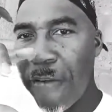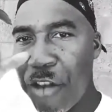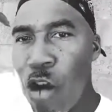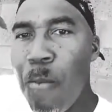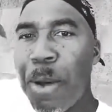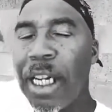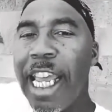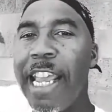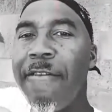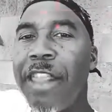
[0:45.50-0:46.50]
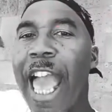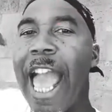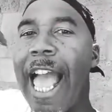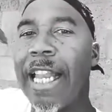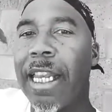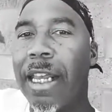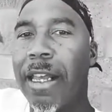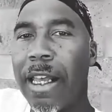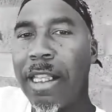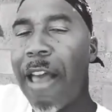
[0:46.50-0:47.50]
if you believe that
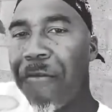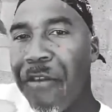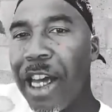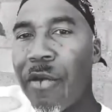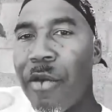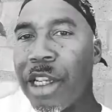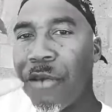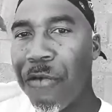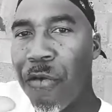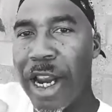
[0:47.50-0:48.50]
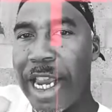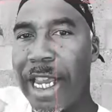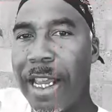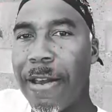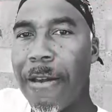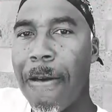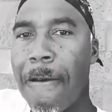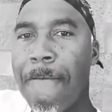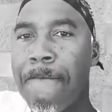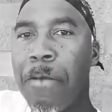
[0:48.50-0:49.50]
that Federer is free,
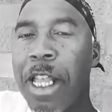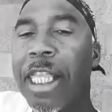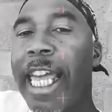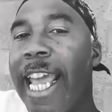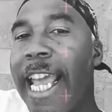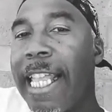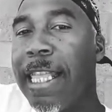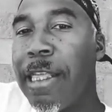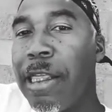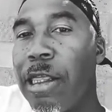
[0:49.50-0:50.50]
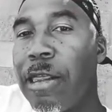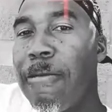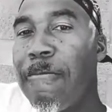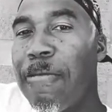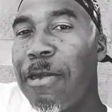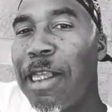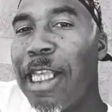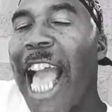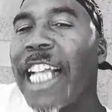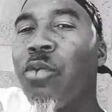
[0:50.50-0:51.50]
then
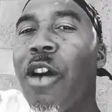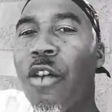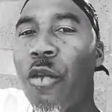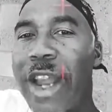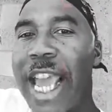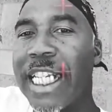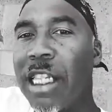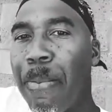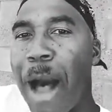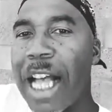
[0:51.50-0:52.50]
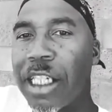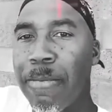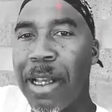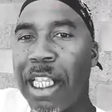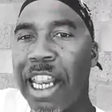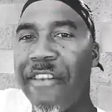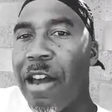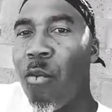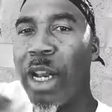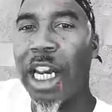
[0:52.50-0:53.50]
that's what creates the possibility
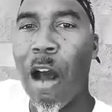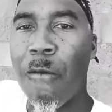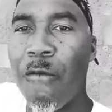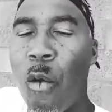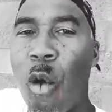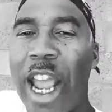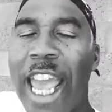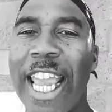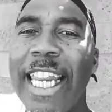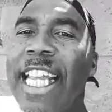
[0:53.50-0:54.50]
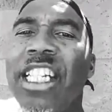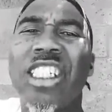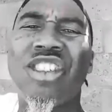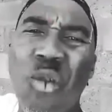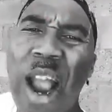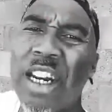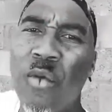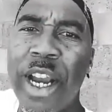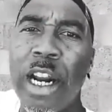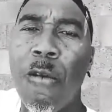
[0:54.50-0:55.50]
of him winning all four. It ain't just
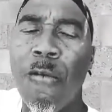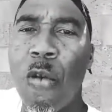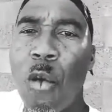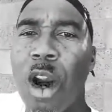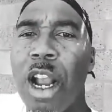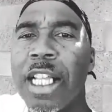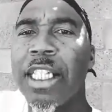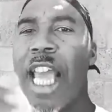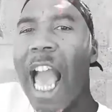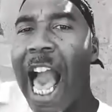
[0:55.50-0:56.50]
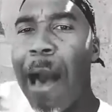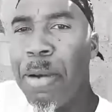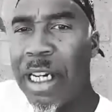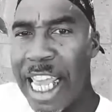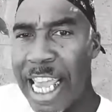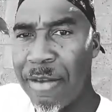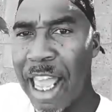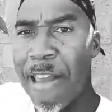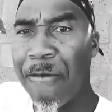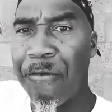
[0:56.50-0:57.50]
trying to win all four. See, I
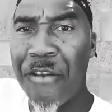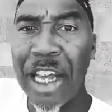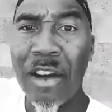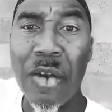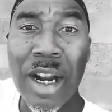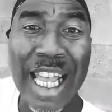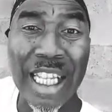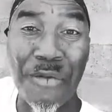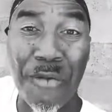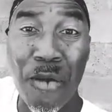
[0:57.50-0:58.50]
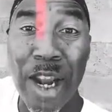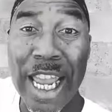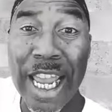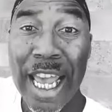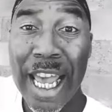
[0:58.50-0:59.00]
believe that if Federer is free,